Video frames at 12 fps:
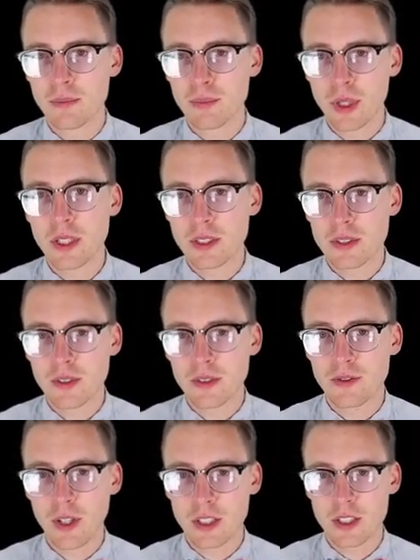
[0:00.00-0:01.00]
print
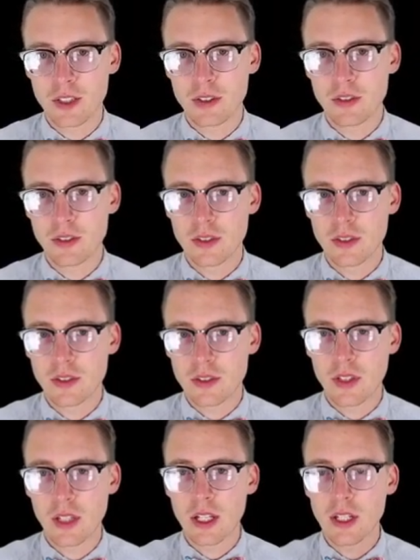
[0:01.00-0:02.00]
functions
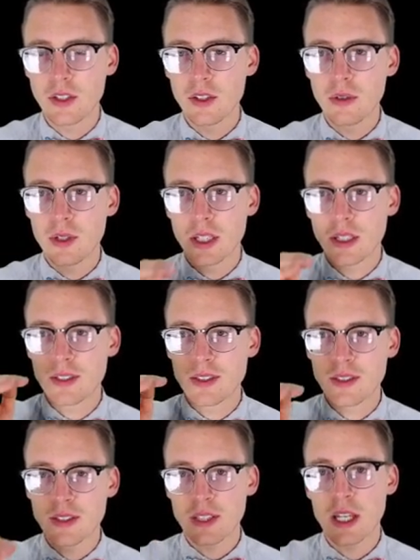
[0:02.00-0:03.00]
so that you can
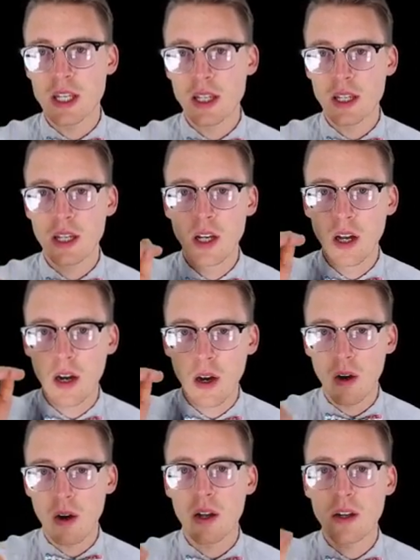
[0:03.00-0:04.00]
see
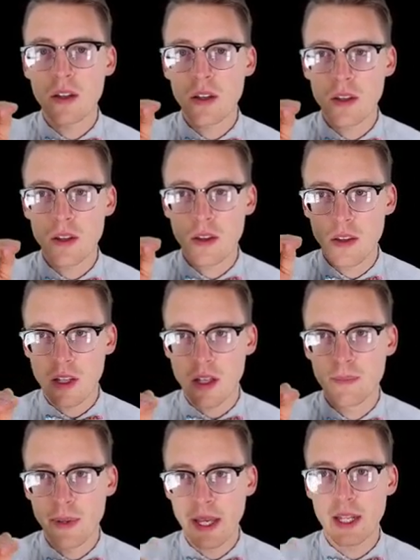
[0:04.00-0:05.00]
on the
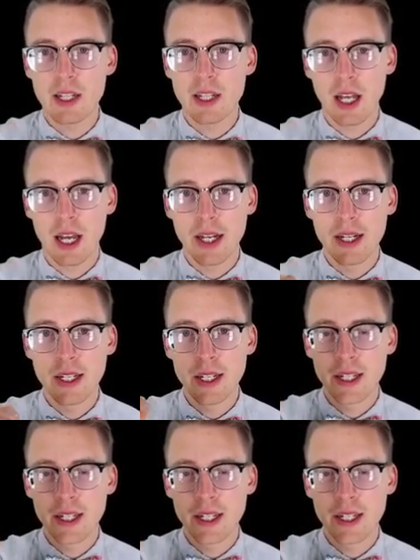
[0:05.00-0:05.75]
command line